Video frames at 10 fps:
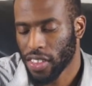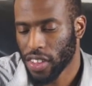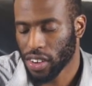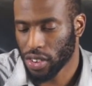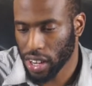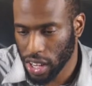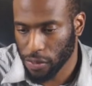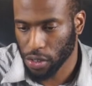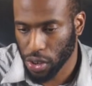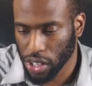they're trying to
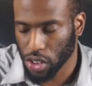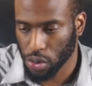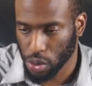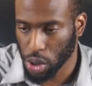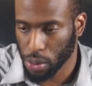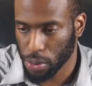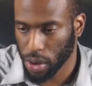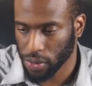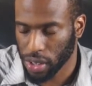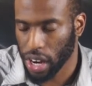infiltrate this group
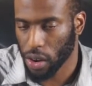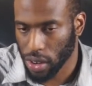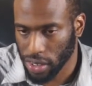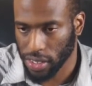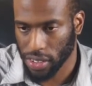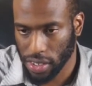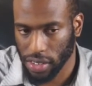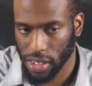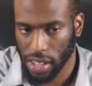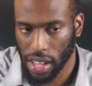of terrorists,
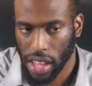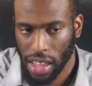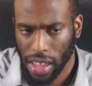essentially.